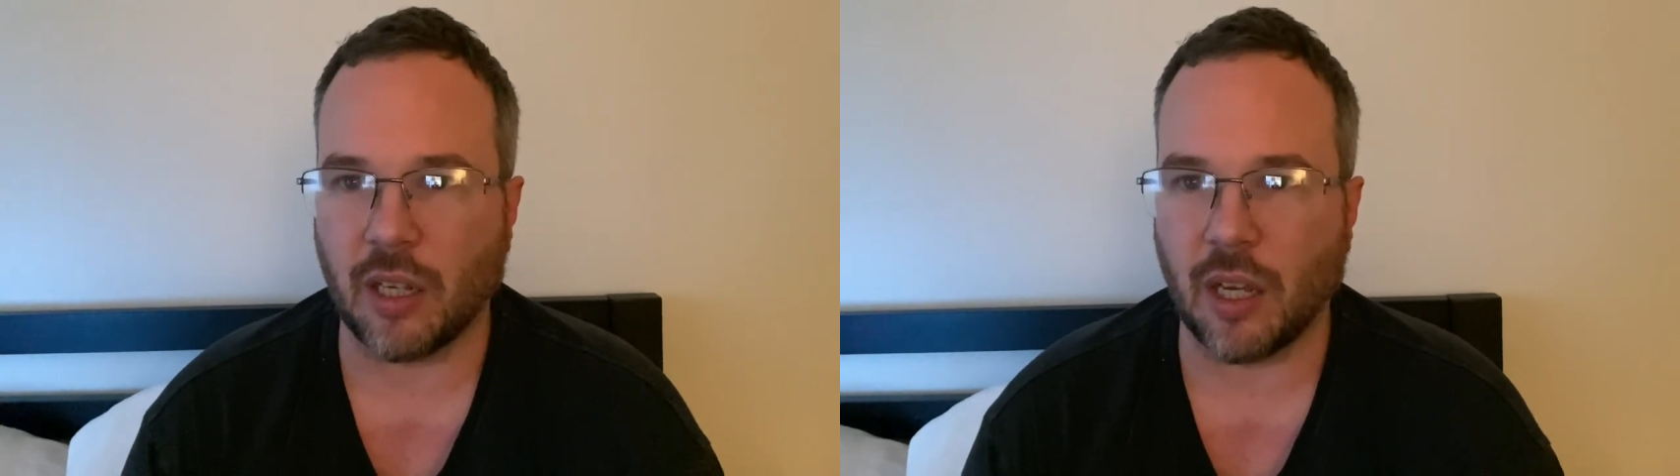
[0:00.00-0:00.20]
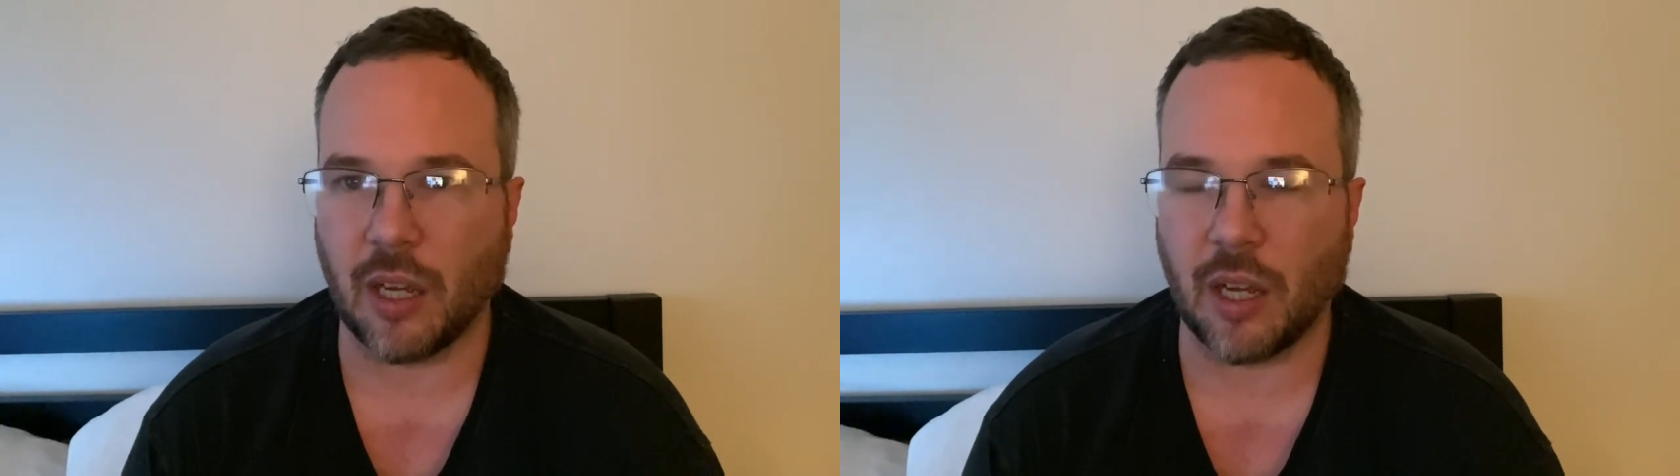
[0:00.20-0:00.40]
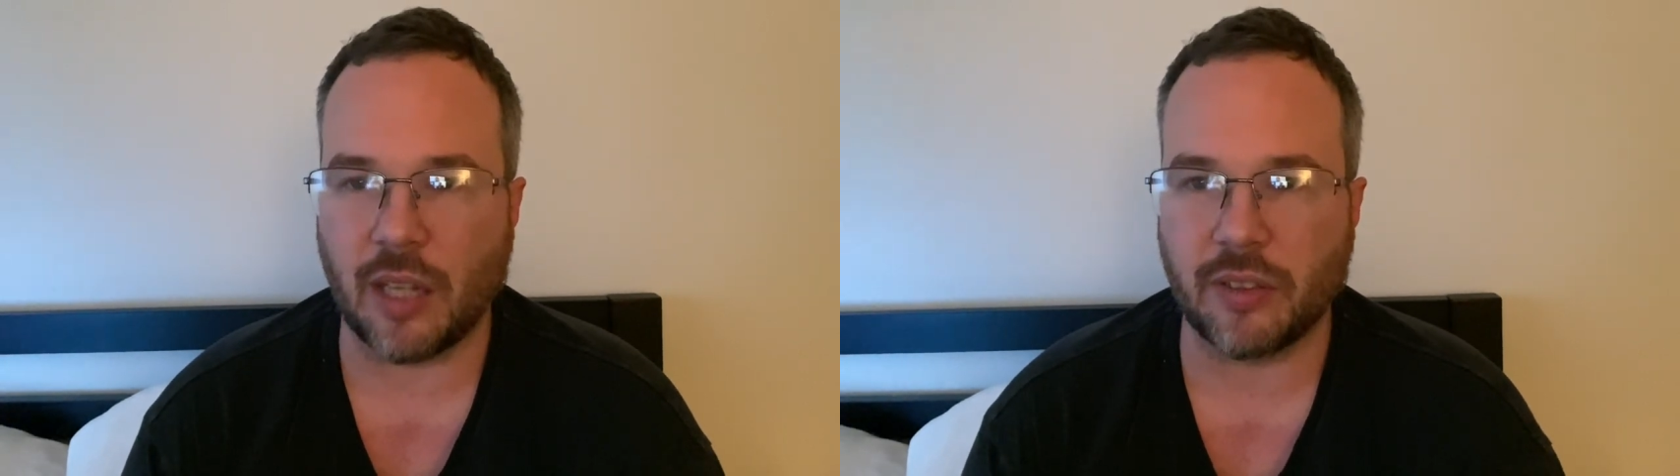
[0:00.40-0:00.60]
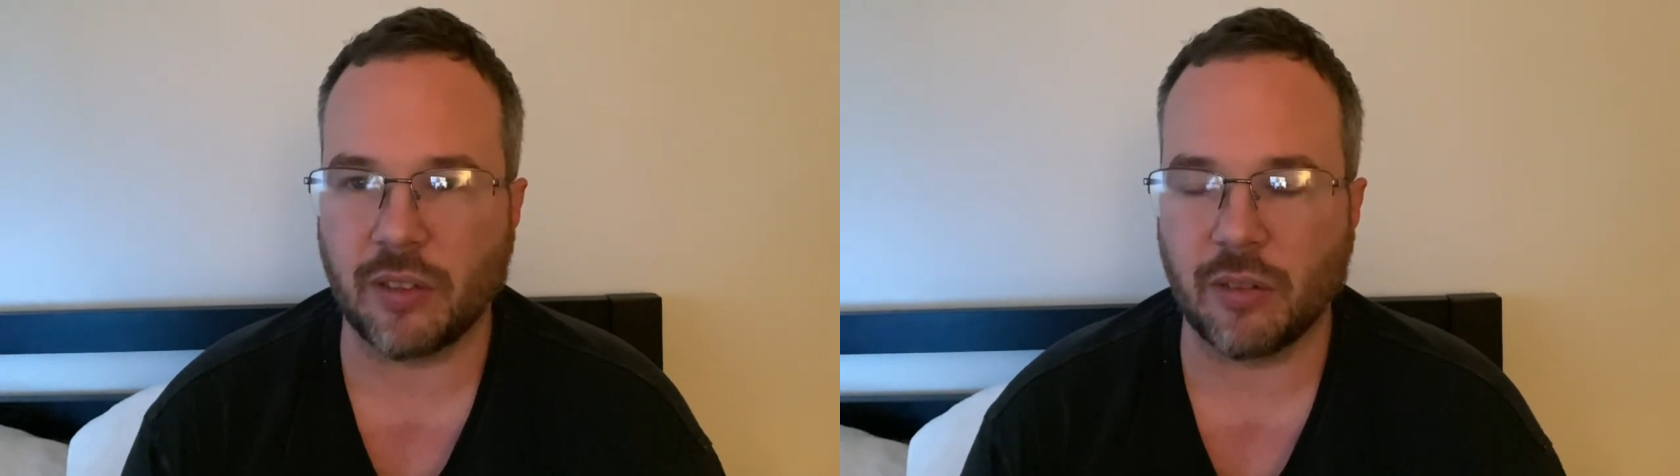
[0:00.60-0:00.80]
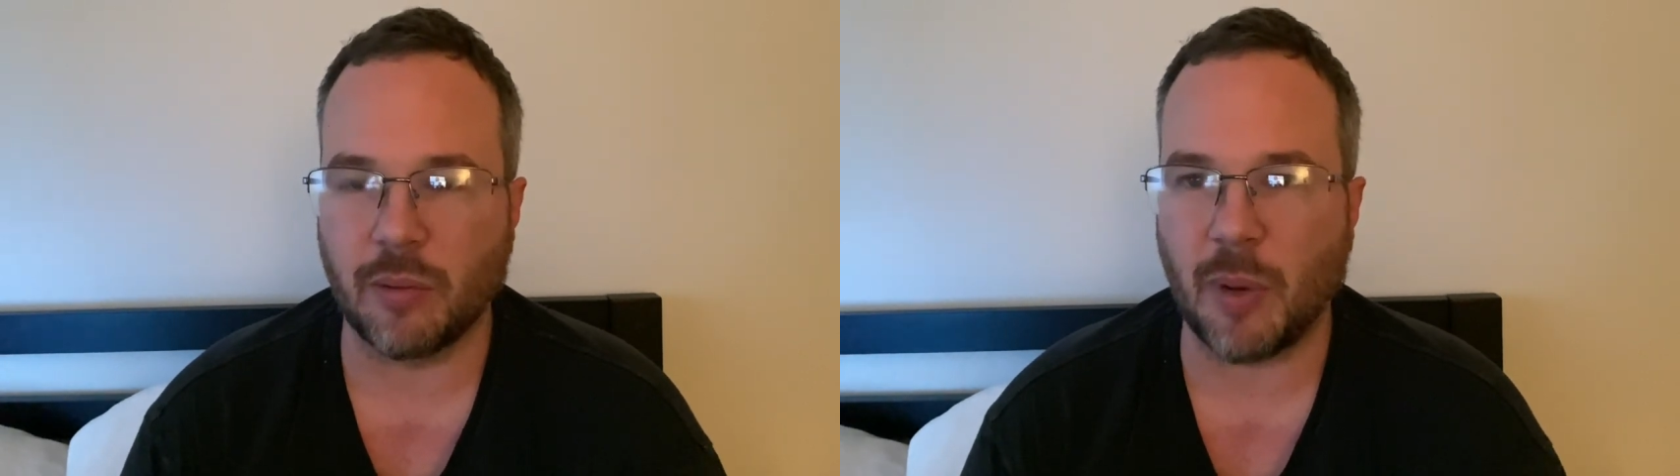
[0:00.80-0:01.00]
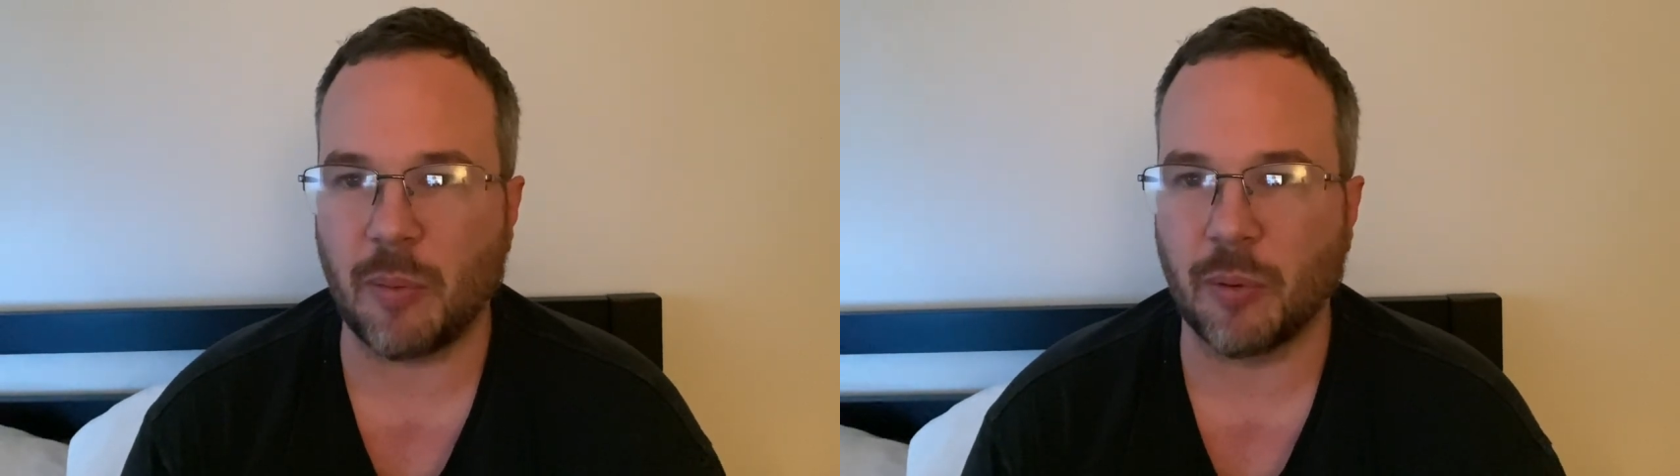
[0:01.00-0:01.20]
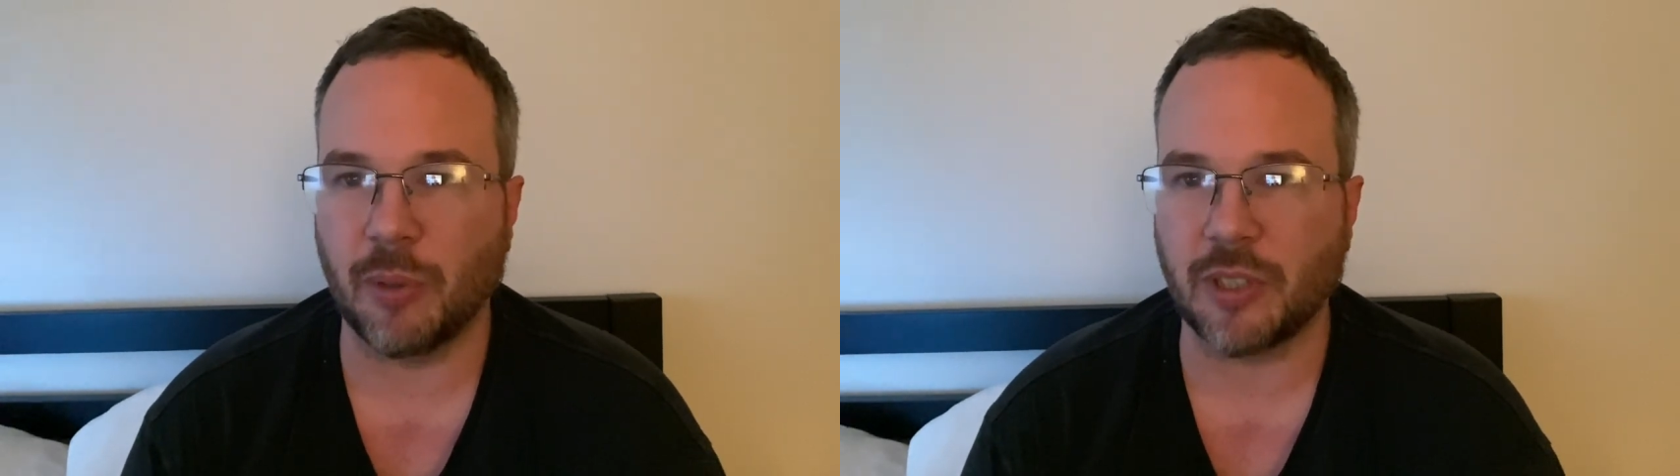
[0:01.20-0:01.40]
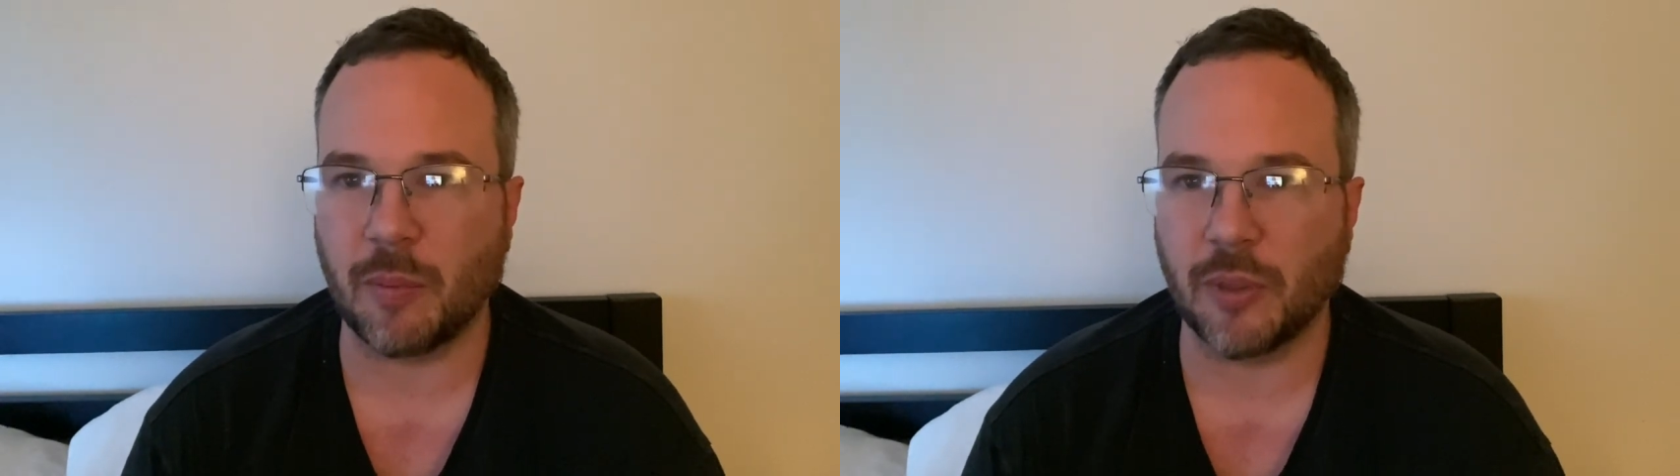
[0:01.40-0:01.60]
Uh, I still remember
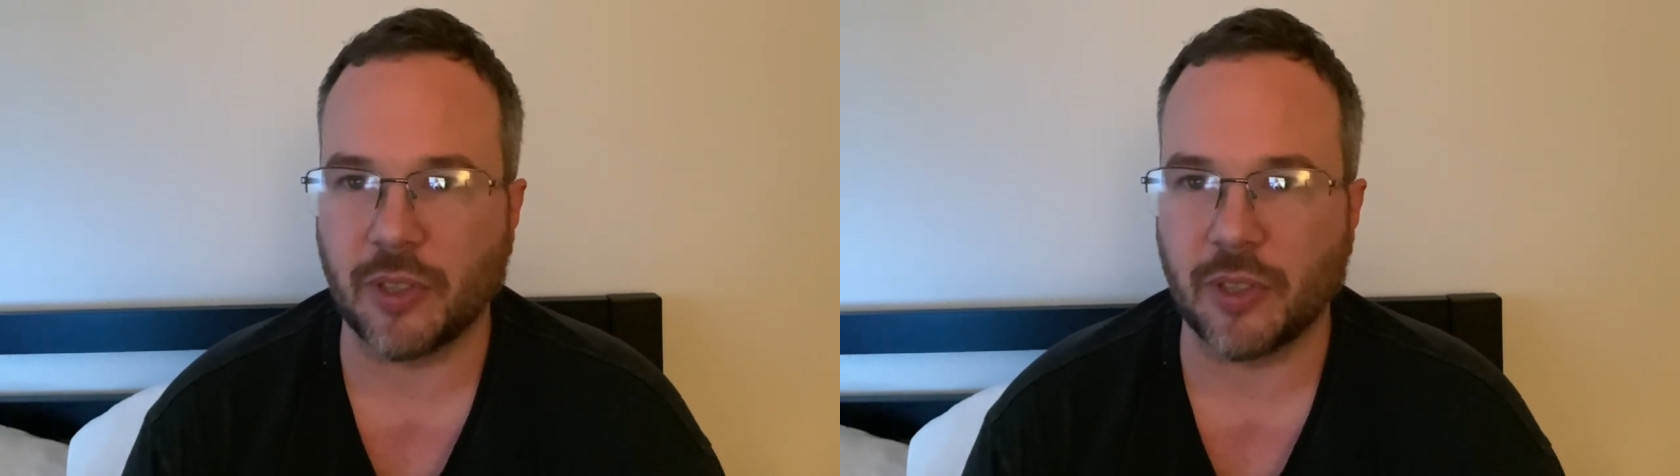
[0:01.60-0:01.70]
one time I was